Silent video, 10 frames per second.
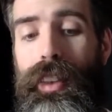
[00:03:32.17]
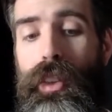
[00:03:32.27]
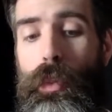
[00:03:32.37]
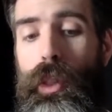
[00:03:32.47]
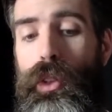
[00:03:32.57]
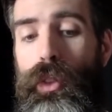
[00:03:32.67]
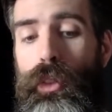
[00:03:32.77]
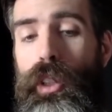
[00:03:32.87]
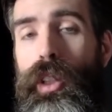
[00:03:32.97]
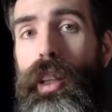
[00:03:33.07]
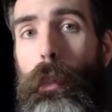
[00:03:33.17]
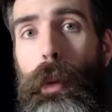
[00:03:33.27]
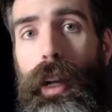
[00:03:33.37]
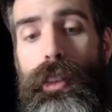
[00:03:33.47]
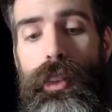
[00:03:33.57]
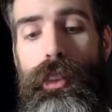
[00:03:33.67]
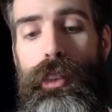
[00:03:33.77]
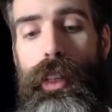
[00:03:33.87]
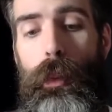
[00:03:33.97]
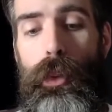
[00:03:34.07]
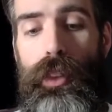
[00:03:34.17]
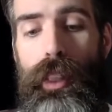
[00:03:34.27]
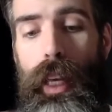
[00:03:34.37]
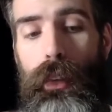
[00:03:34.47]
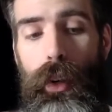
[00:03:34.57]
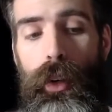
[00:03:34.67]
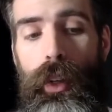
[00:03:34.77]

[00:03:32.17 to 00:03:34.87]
spiritual vision that binds his disciples together.